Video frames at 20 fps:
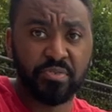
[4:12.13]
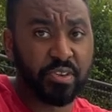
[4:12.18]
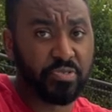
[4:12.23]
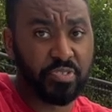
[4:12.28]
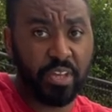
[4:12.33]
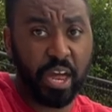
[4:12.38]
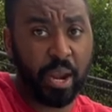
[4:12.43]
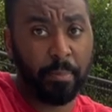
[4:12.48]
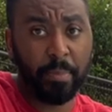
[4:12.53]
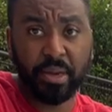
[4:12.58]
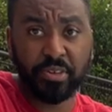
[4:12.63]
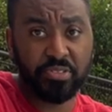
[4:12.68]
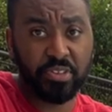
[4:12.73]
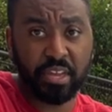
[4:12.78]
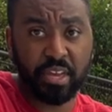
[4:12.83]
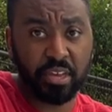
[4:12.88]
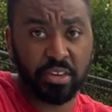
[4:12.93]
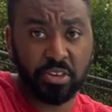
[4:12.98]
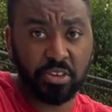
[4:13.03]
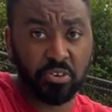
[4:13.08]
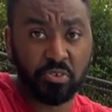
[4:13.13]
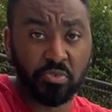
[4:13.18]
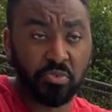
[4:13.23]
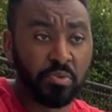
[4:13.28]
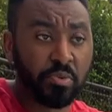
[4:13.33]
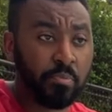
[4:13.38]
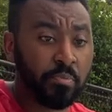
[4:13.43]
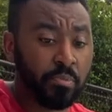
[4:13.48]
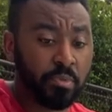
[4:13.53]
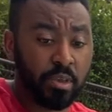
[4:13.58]
it's not a place to get cute.
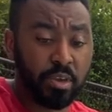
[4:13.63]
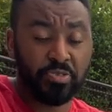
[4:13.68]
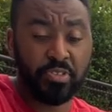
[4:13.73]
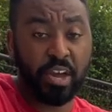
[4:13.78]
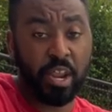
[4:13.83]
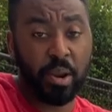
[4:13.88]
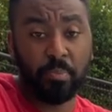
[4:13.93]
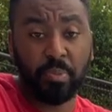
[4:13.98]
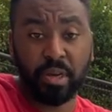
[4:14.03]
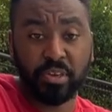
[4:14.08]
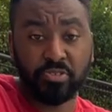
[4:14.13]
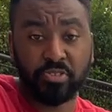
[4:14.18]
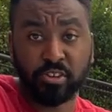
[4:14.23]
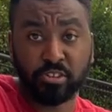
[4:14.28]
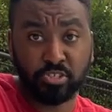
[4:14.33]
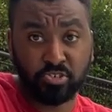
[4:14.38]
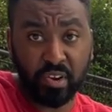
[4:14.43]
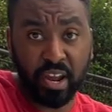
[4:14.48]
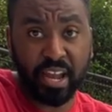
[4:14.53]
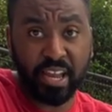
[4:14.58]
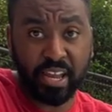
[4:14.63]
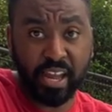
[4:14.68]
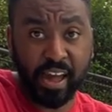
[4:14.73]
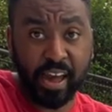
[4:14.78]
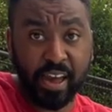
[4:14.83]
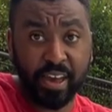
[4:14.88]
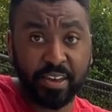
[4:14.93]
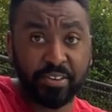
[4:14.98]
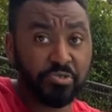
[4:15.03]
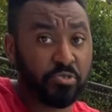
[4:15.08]
It's not a place to attract
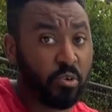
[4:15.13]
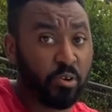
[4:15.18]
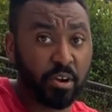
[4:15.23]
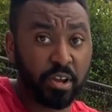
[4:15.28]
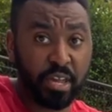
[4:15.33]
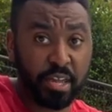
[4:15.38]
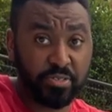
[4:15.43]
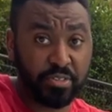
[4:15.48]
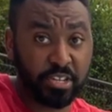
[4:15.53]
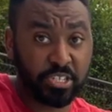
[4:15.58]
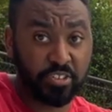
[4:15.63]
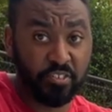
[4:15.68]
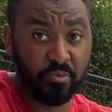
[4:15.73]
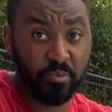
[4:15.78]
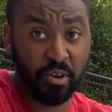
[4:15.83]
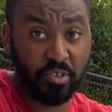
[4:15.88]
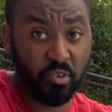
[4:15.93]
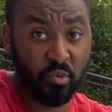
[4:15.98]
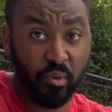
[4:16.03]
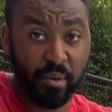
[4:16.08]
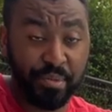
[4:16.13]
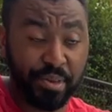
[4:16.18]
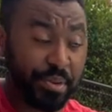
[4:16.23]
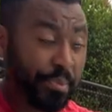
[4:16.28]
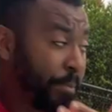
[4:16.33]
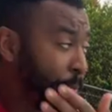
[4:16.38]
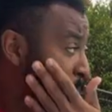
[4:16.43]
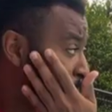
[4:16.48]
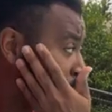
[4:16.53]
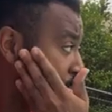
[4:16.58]
guys or get attention from other women.
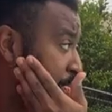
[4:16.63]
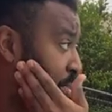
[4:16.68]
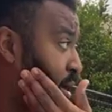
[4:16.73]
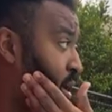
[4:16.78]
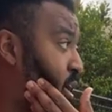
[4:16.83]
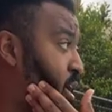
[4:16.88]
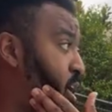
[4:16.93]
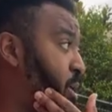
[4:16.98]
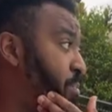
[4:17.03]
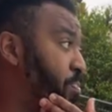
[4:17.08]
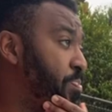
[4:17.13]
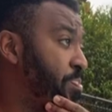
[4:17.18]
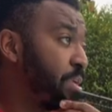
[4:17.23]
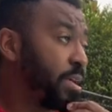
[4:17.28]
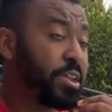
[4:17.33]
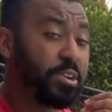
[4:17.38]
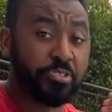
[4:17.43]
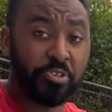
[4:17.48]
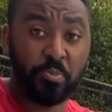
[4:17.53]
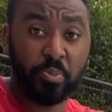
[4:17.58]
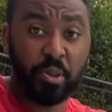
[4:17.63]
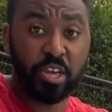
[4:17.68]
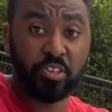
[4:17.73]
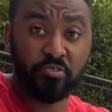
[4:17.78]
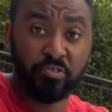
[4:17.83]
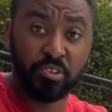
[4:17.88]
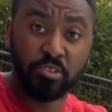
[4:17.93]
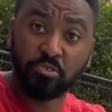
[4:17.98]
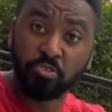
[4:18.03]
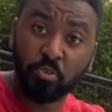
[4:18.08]
Um, it is a place
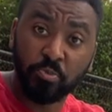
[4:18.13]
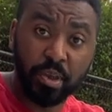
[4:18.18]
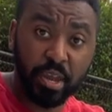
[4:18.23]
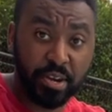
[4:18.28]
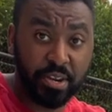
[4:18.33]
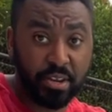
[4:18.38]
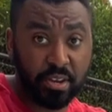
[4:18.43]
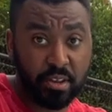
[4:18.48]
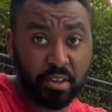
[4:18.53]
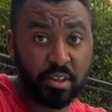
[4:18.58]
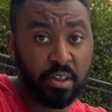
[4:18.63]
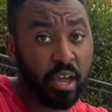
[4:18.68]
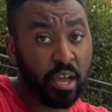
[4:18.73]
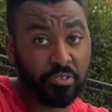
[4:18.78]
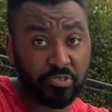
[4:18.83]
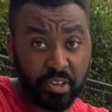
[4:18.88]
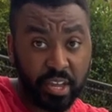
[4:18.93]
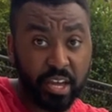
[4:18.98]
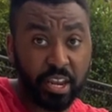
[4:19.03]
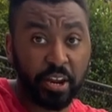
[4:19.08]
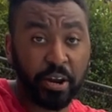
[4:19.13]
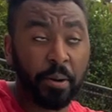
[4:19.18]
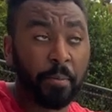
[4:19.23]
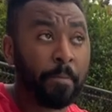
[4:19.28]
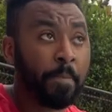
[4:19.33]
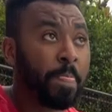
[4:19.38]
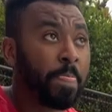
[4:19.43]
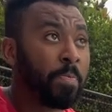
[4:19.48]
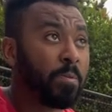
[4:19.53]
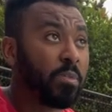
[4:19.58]
for you to be an, a sailor
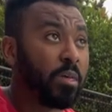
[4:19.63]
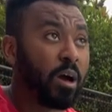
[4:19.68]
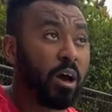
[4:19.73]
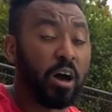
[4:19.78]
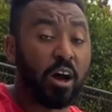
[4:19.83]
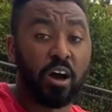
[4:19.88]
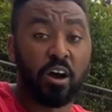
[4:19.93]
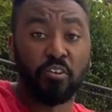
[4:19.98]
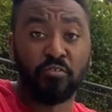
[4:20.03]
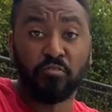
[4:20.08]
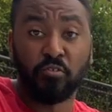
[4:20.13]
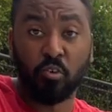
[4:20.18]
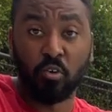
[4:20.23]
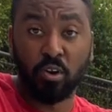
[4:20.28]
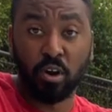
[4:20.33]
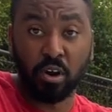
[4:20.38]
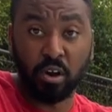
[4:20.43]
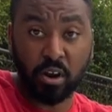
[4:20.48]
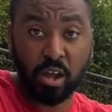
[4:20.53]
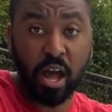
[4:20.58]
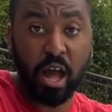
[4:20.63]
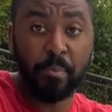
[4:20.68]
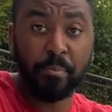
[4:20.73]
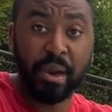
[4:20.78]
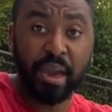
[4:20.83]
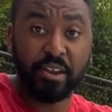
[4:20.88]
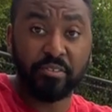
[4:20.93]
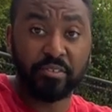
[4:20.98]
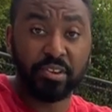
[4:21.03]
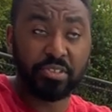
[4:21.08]
uh, for
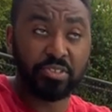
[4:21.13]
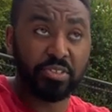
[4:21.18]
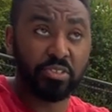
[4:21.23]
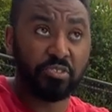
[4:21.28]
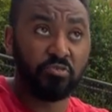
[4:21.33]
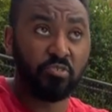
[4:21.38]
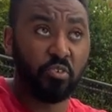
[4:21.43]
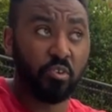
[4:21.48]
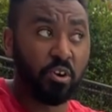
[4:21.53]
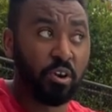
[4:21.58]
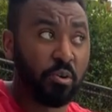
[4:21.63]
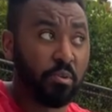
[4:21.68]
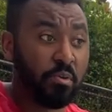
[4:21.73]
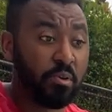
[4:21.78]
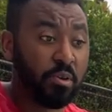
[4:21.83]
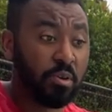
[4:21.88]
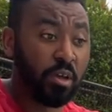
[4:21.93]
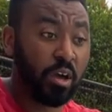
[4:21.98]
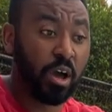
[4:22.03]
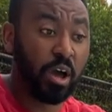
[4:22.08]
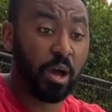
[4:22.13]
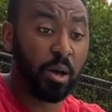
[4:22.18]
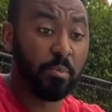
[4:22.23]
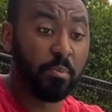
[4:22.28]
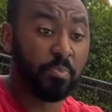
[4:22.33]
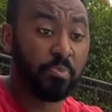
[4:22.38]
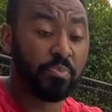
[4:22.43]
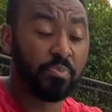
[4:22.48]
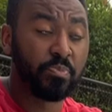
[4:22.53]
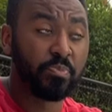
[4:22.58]
combat reasons, for um,